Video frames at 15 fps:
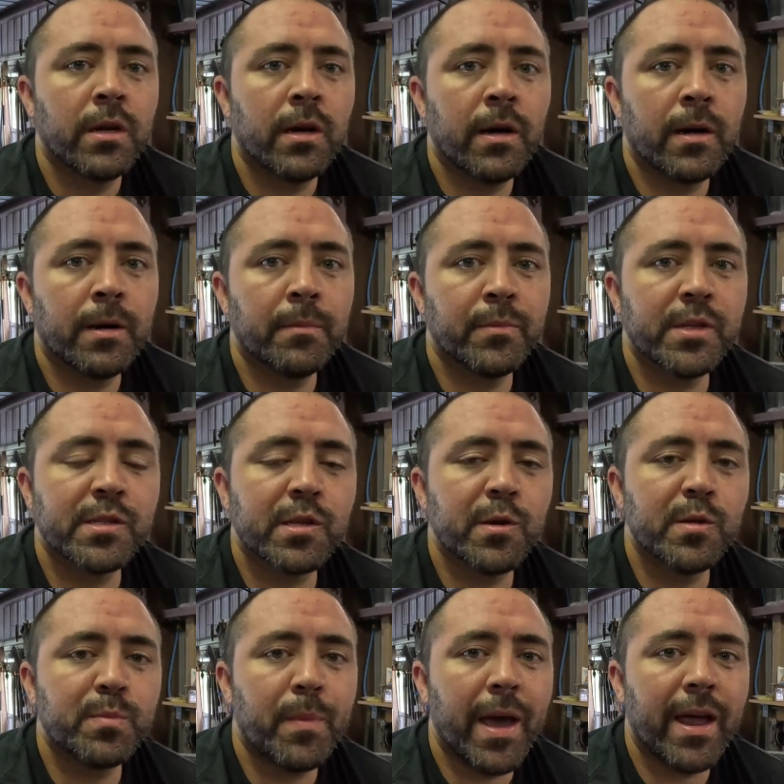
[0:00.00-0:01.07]
Um, this
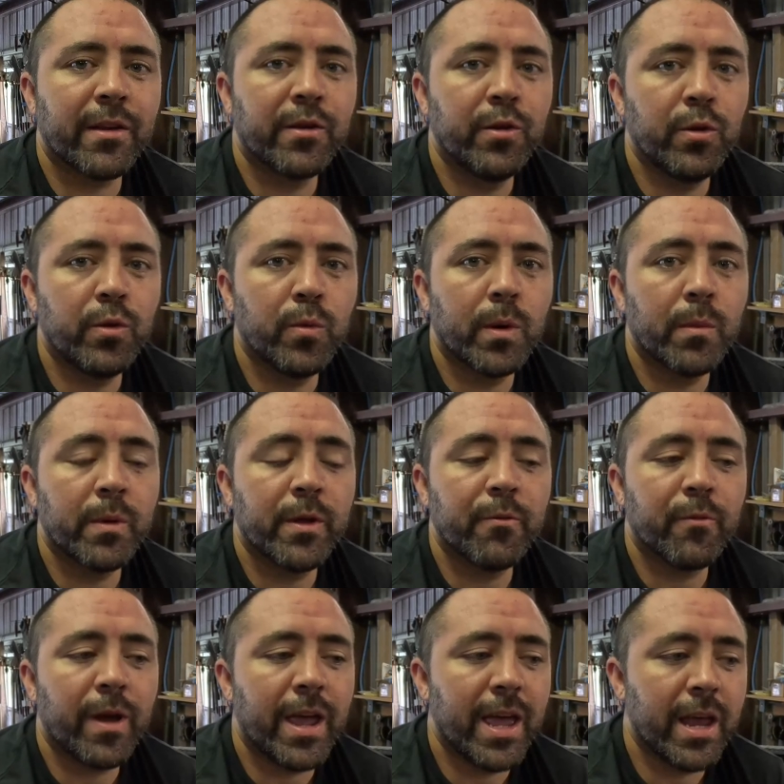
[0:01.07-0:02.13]
goes back to when we
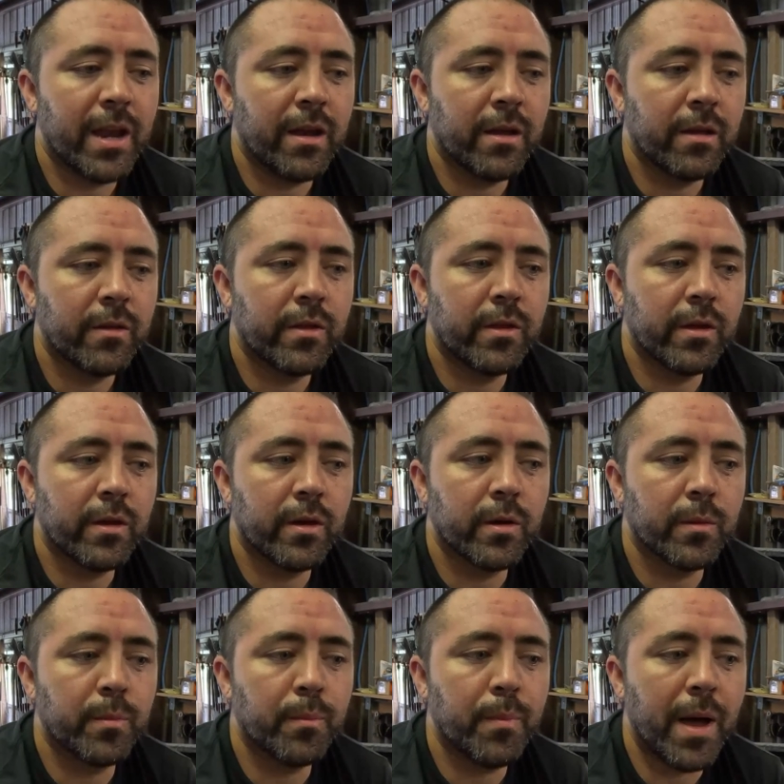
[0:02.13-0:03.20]
ran
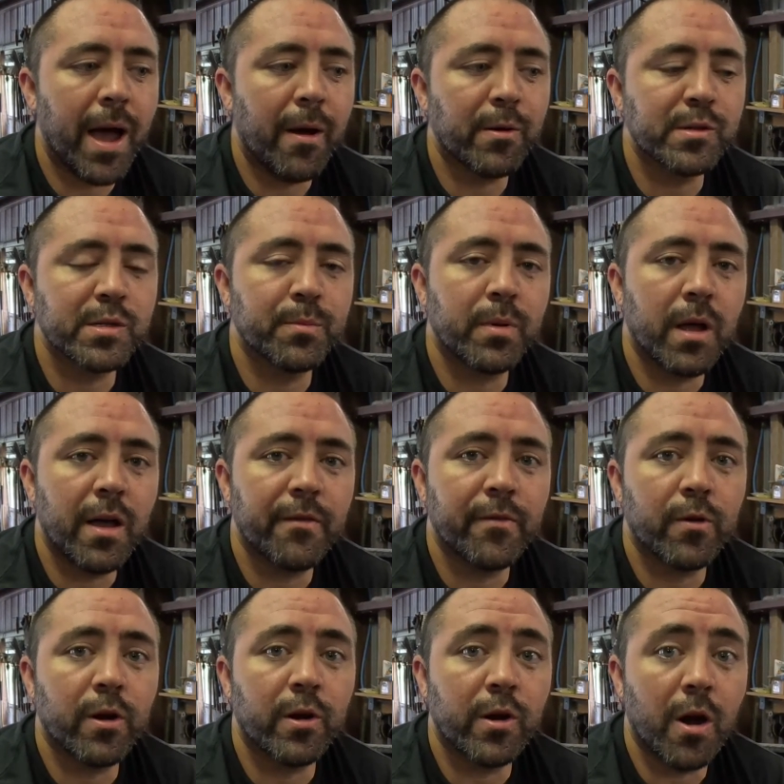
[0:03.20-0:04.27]
the power supply
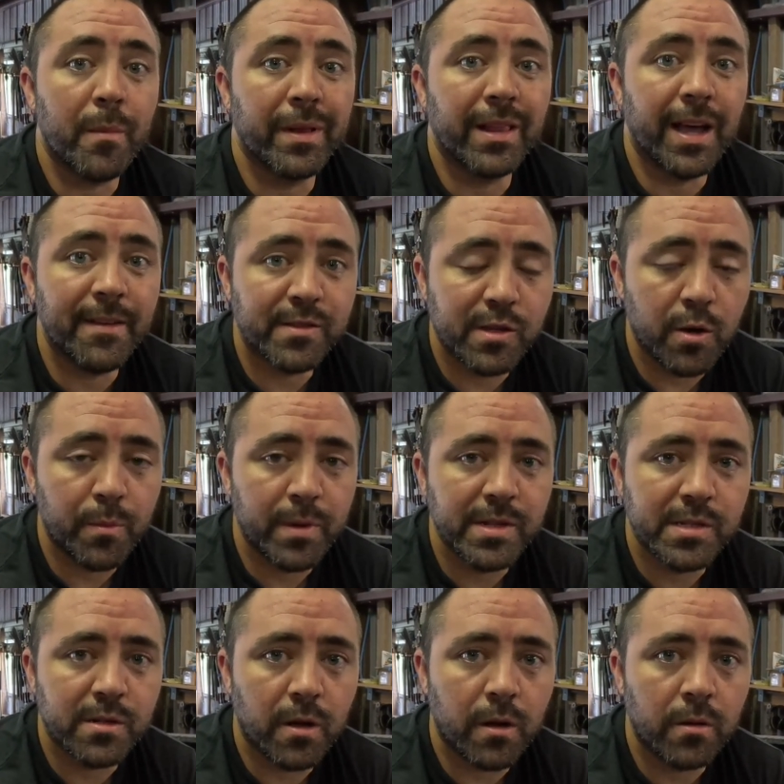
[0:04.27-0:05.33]
for our Garmin LiveScope
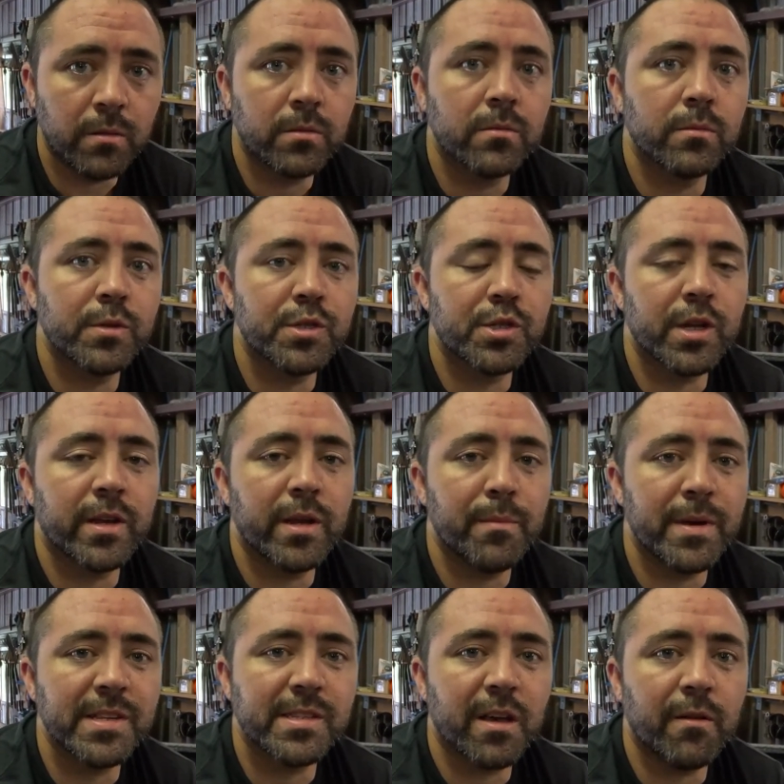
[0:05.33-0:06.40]
install, which I did
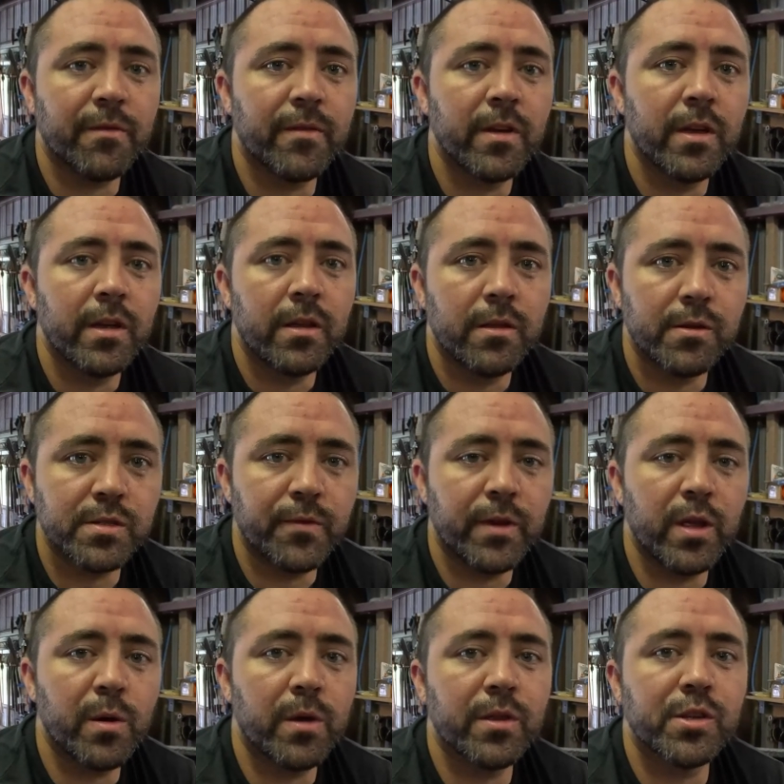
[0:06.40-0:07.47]
myself. There's a
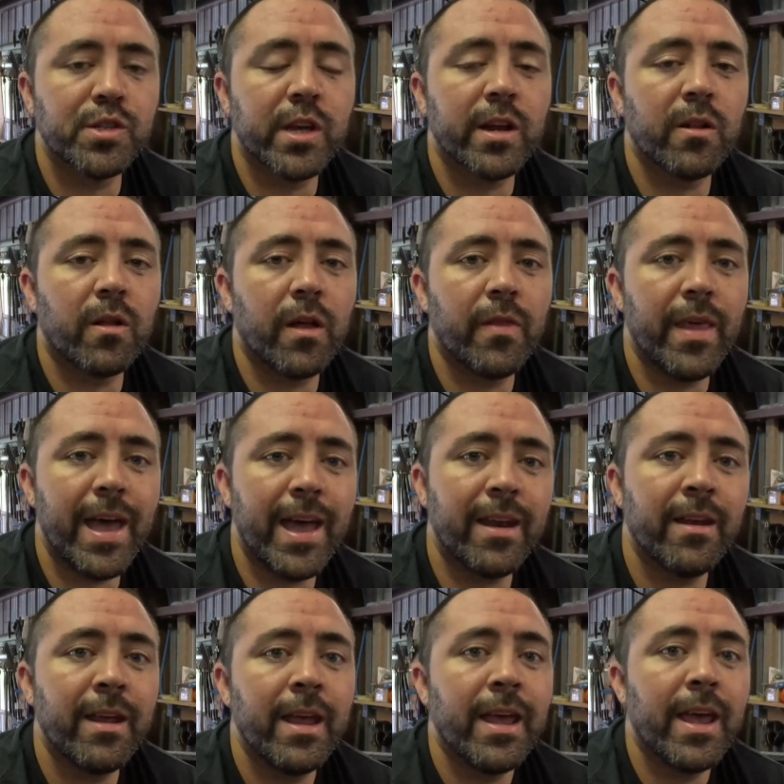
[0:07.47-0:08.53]
video on the channel on
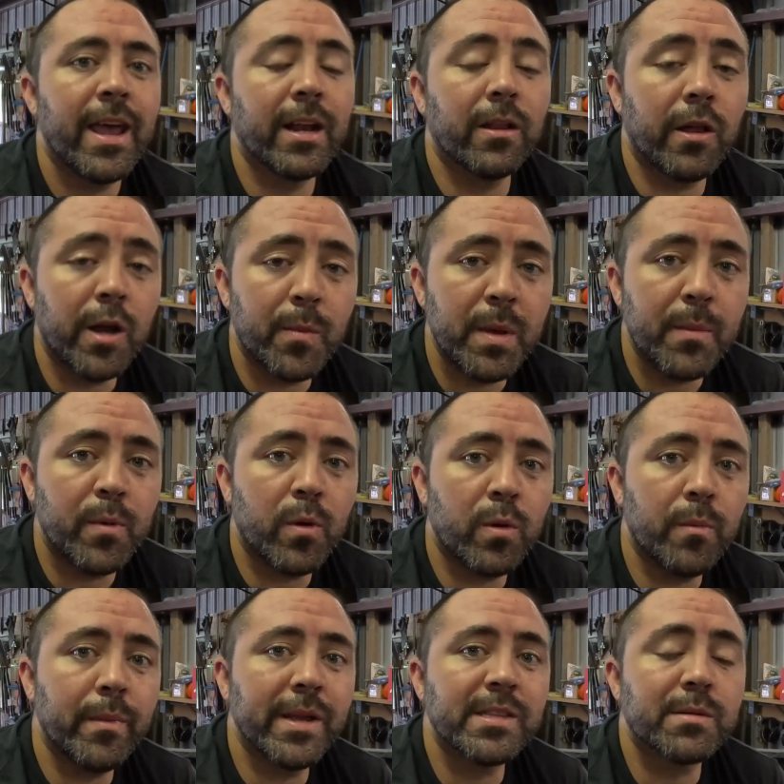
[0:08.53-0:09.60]
that. And a lot of
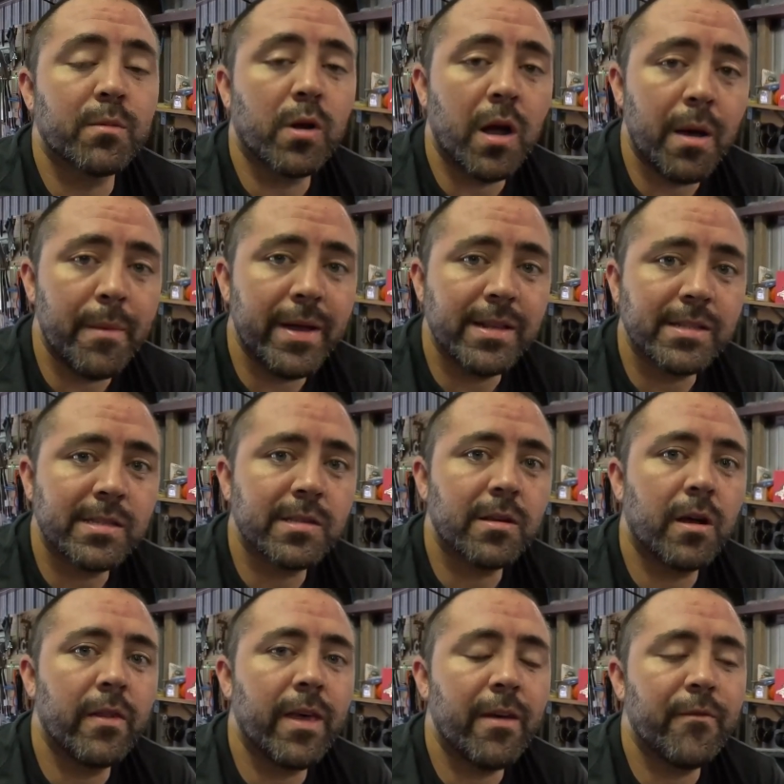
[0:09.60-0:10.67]
people made some comments
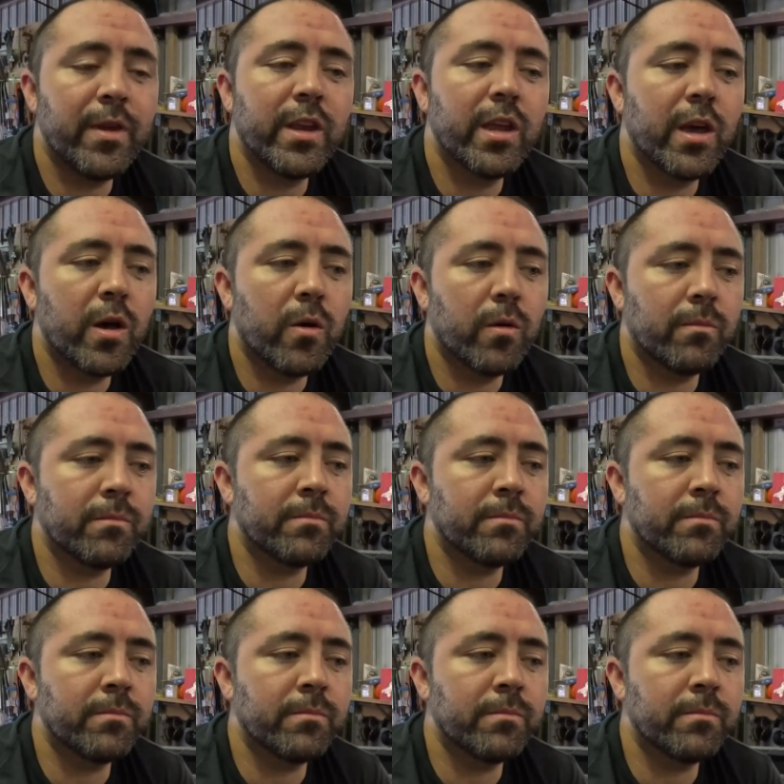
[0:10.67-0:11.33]
on that video